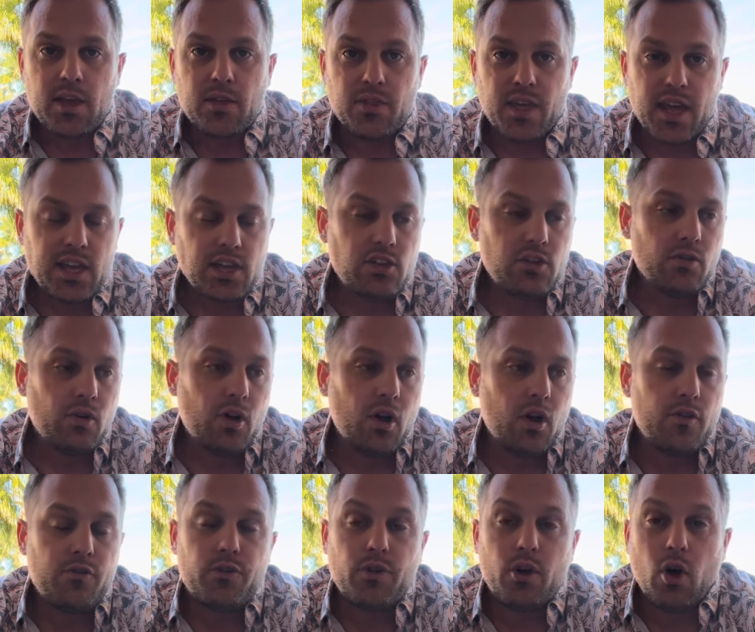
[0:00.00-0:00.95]
Thank you
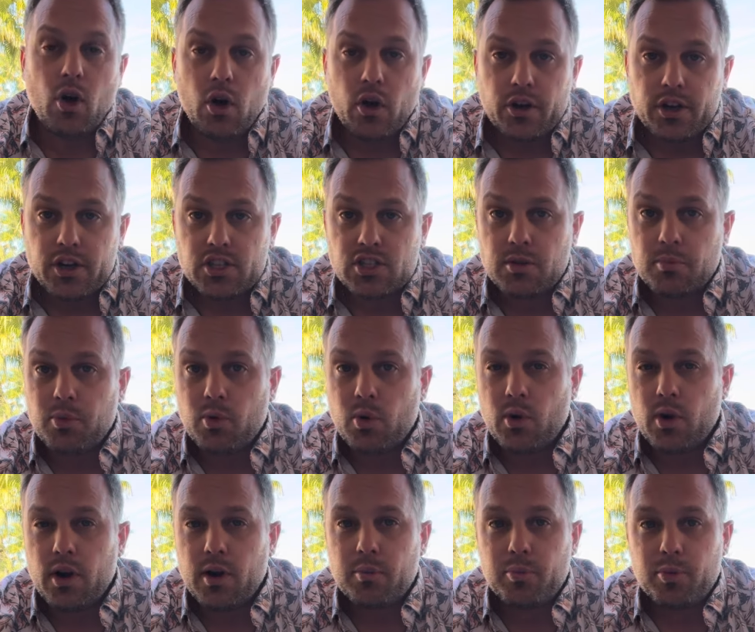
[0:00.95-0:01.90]
all for all your
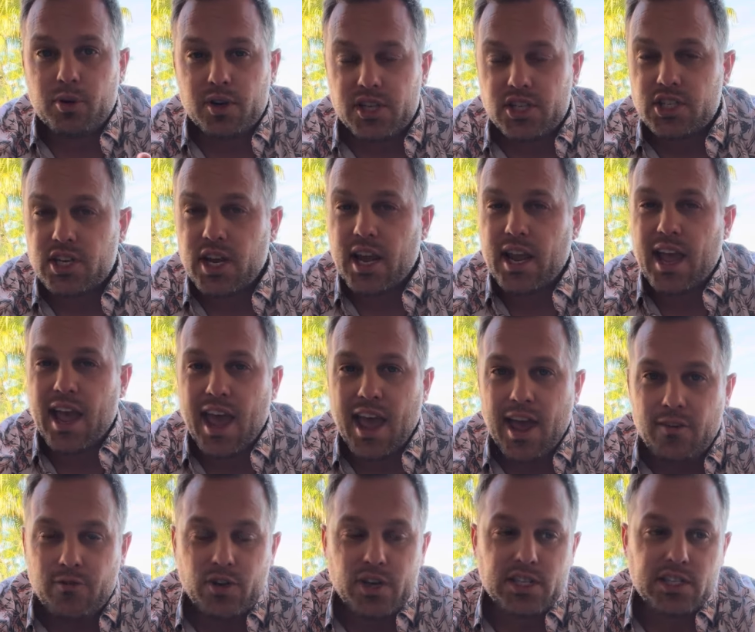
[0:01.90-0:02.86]
support. Appreciate
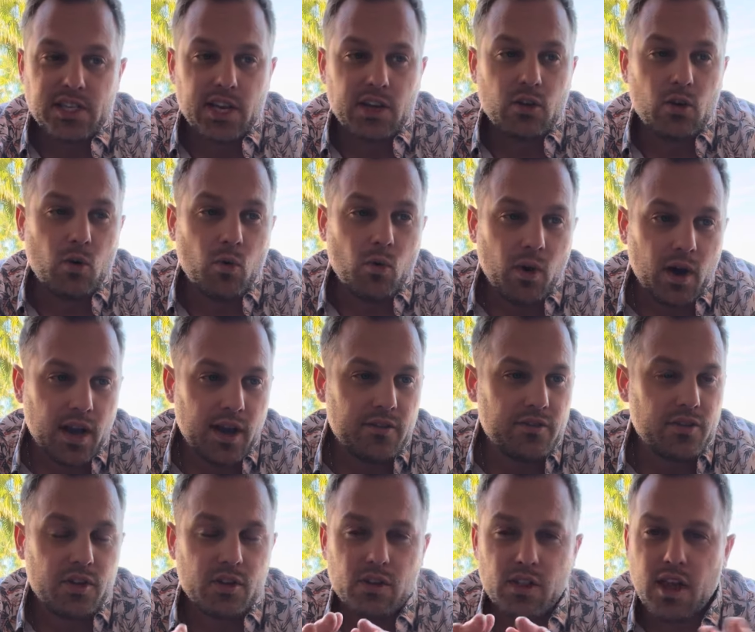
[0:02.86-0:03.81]
every single one of you.